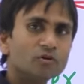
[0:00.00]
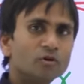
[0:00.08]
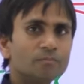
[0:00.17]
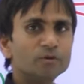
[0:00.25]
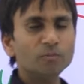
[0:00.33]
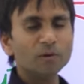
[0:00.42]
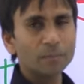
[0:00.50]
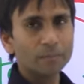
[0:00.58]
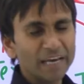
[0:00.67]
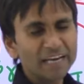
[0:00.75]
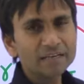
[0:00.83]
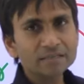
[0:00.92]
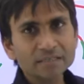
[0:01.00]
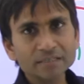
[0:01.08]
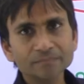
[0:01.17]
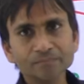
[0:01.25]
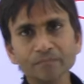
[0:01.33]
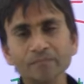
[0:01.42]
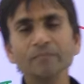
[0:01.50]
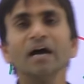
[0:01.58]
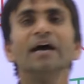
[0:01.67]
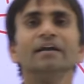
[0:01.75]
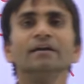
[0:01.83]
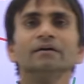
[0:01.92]
of human beings,
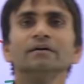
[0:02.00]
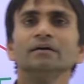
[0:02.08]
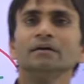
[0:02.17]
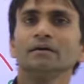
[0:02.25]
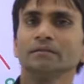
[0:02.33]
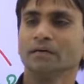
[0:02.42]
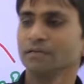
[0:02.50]
and the